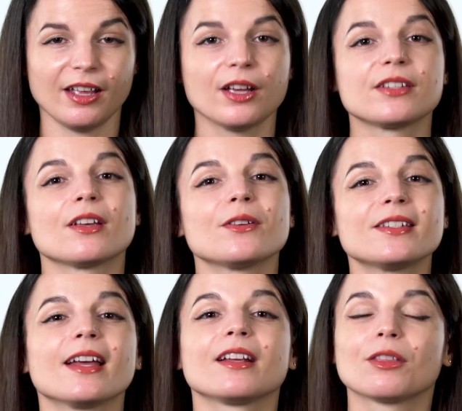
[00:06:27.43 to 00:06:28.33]
So
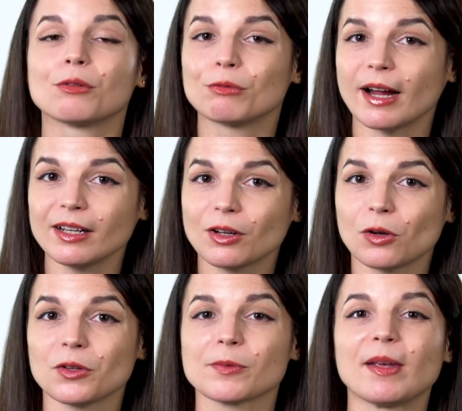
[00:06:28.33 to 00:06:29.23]
setting the right
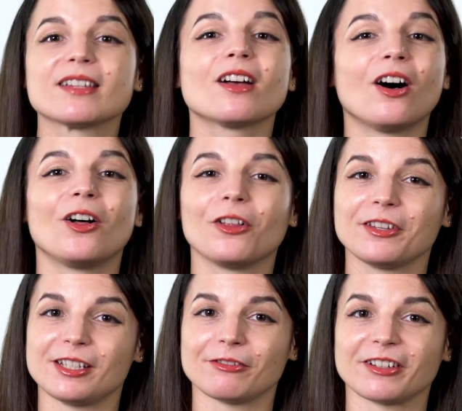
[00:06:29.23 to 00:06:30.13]
goals makes all the
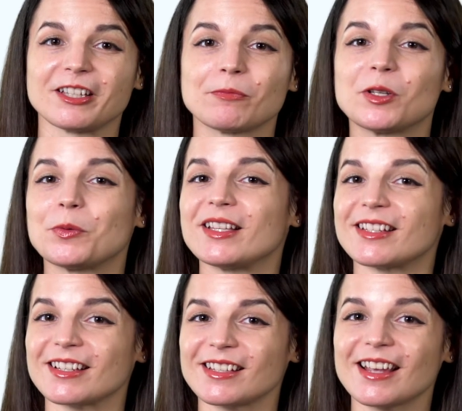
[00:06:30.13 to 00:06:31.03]
difference between
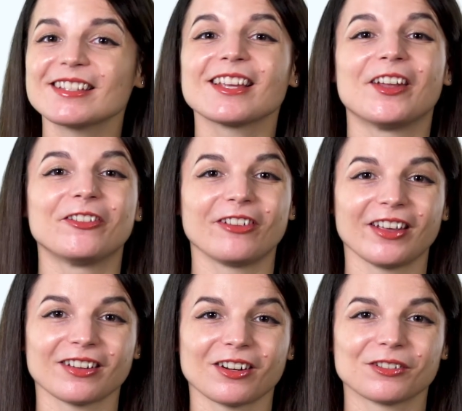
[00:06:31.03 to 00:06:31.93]
success and
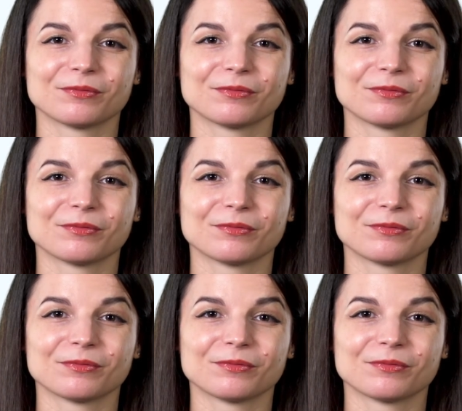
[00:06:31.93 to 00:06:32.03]
failure.